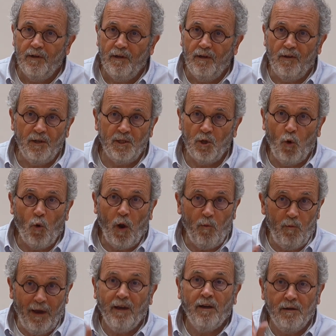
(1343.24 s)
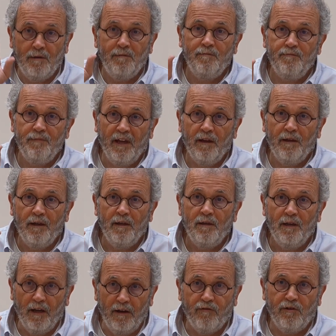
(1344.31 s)
And there is no way back,
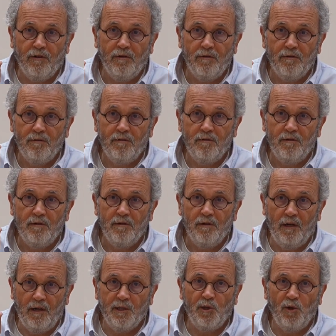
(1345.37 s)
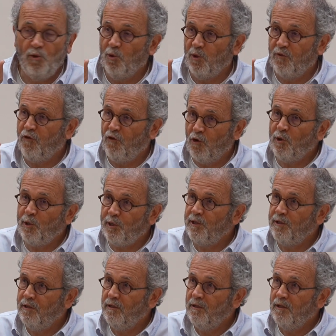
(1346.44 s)
ever, unless you use
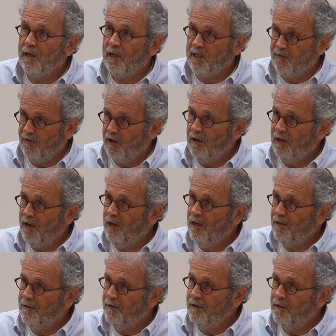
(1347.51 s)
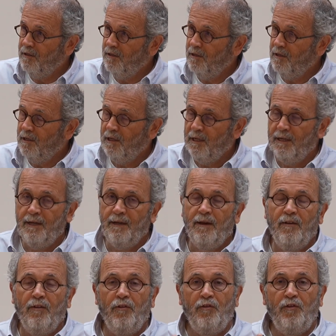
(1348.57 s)
force, chas v'chalila.
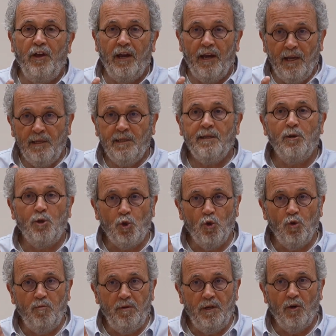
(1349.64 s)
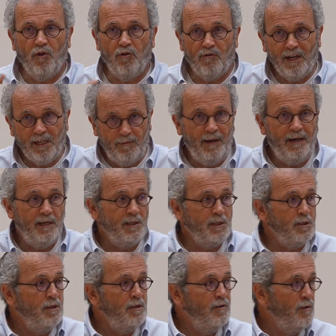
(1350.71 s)
The answer should be, or the right
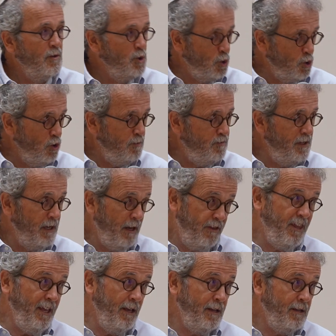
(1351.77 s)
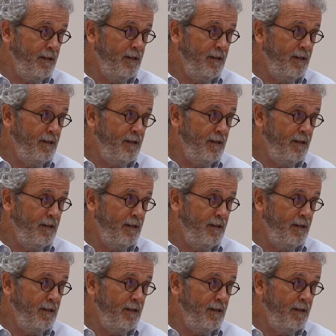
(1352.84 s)
balance should be, I think,